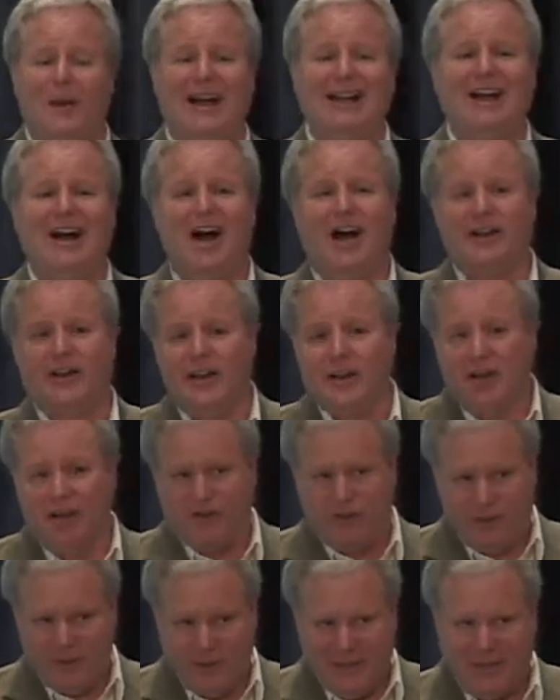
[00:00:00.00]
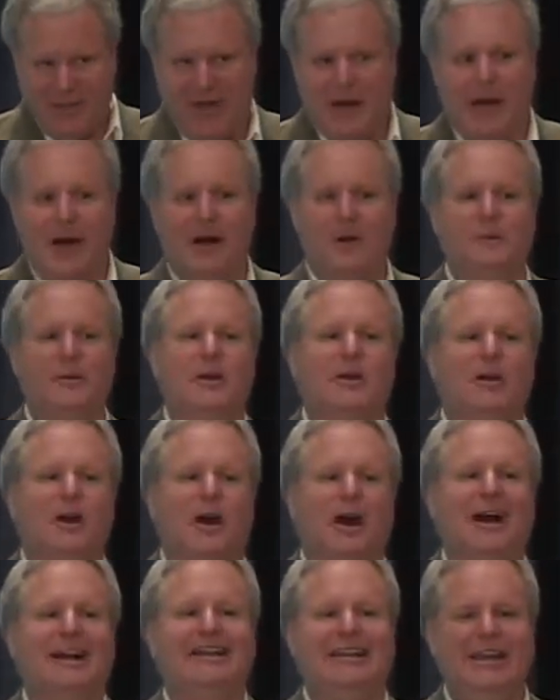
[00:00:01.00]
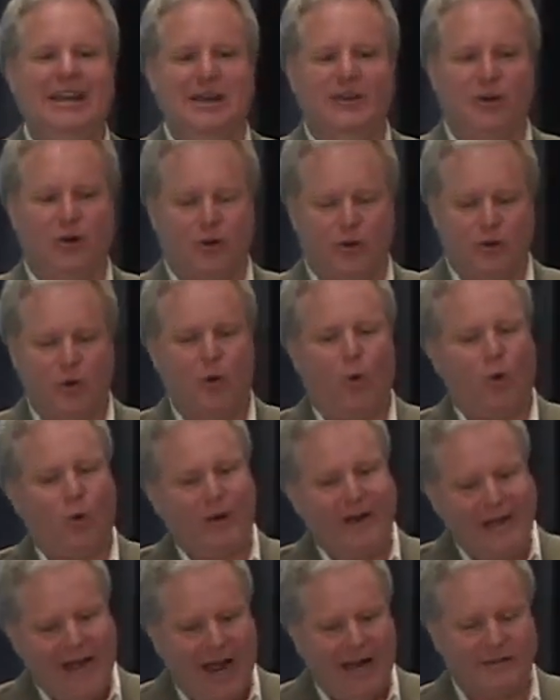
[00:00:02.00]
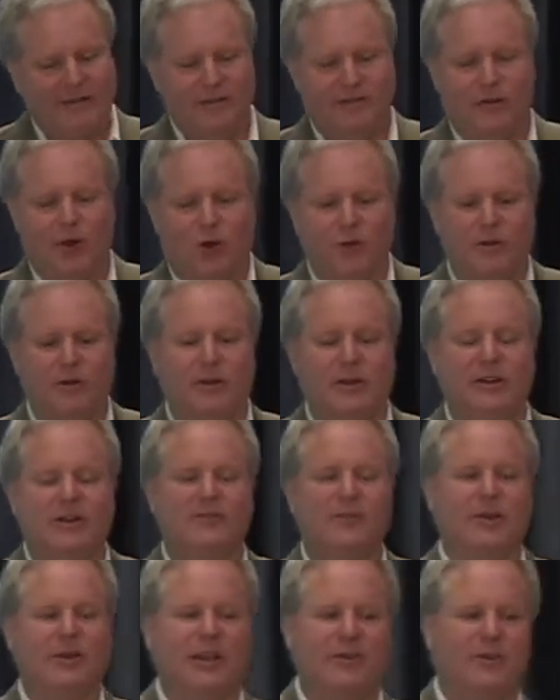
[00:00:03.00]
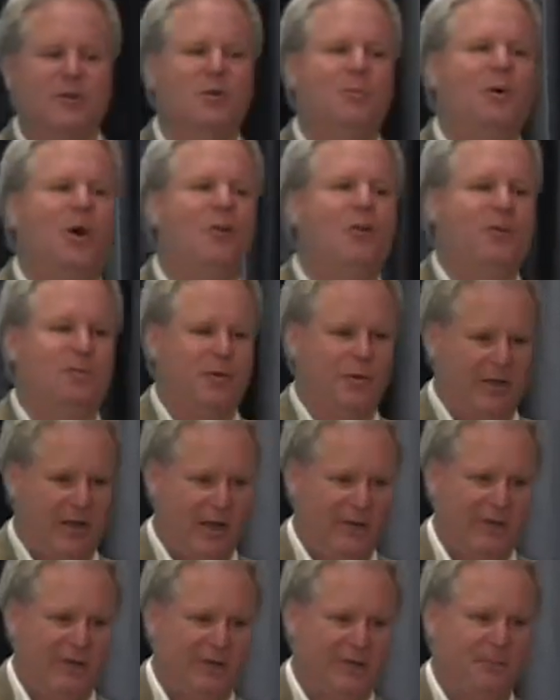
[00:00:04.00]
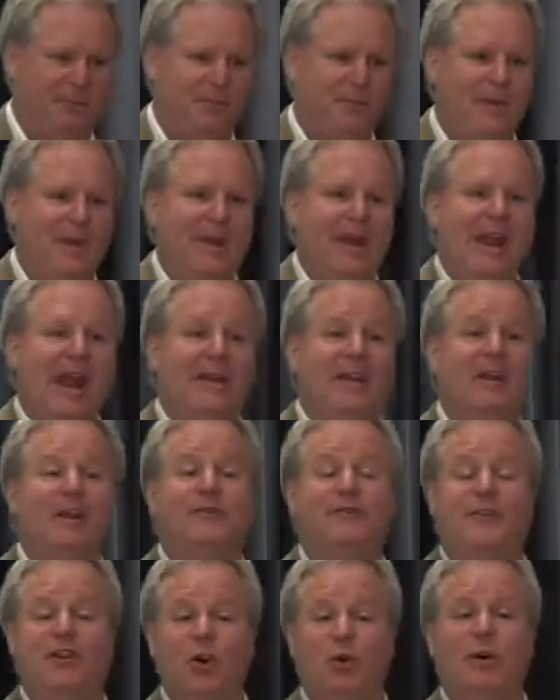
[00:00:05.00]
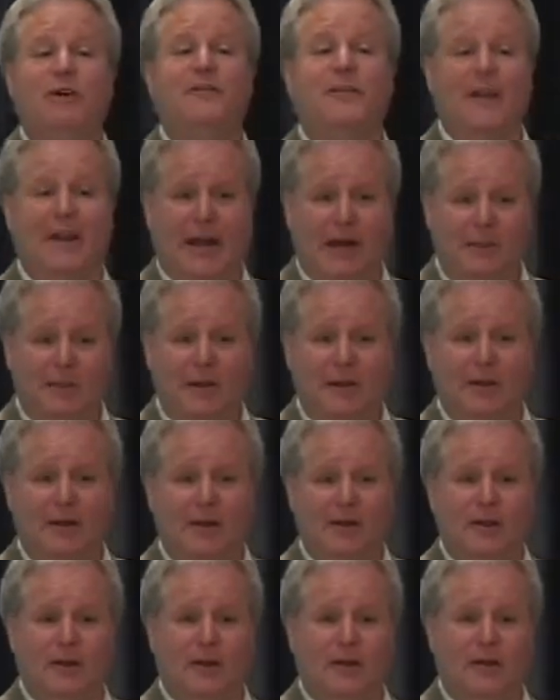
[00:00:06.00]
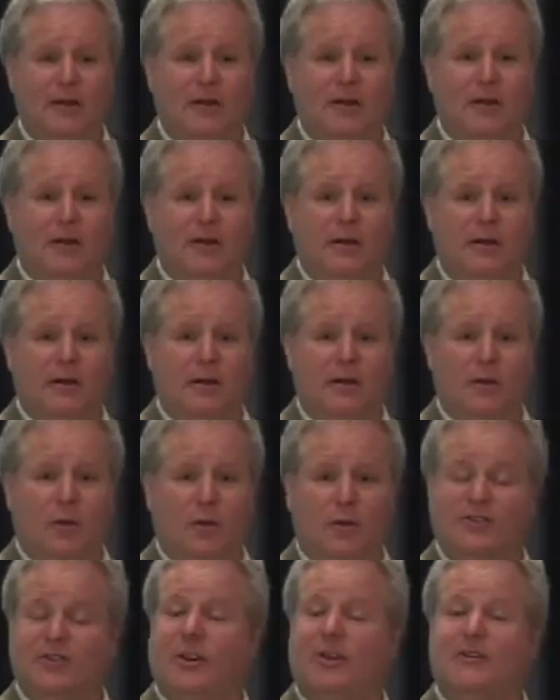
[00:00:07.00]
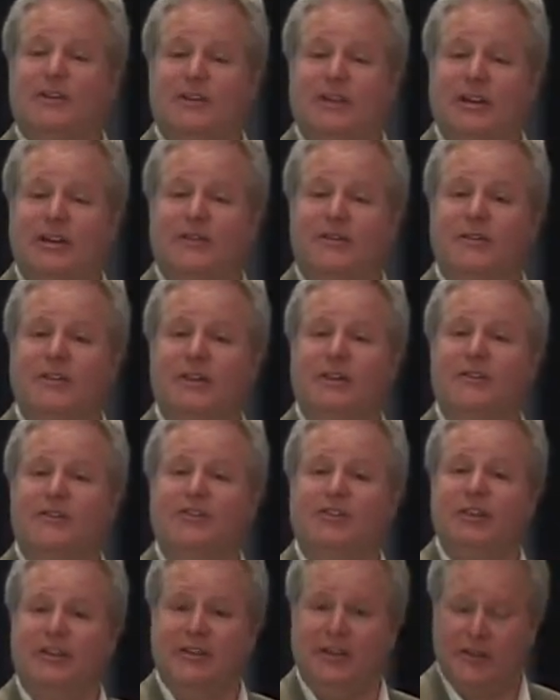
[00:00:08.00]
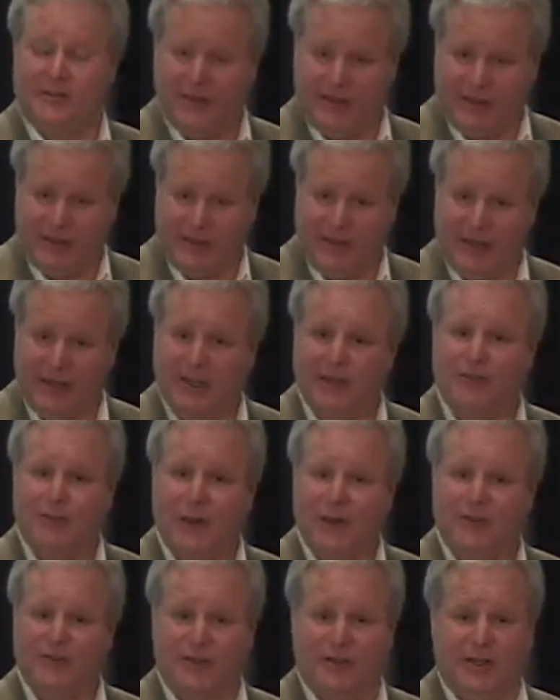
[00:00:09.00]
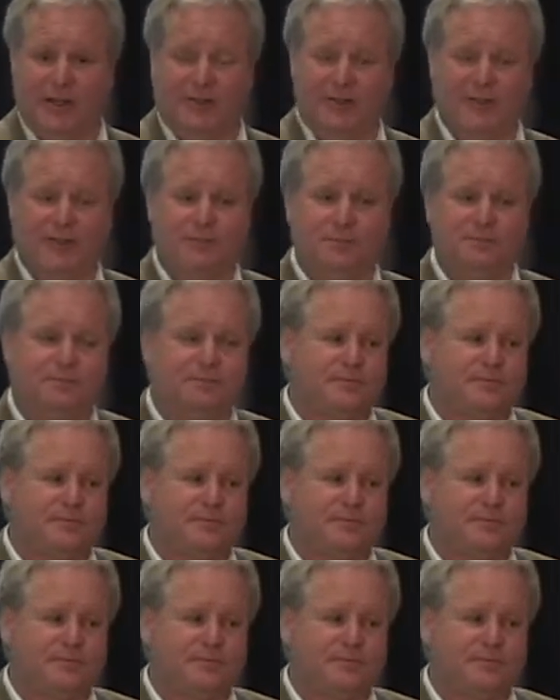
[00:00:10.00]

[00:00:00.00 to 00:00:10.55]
by God to become a key donor or an active donor, and they'll start giving you multiple gifts. And then a few of them will start to give insignificantly, give major gifts.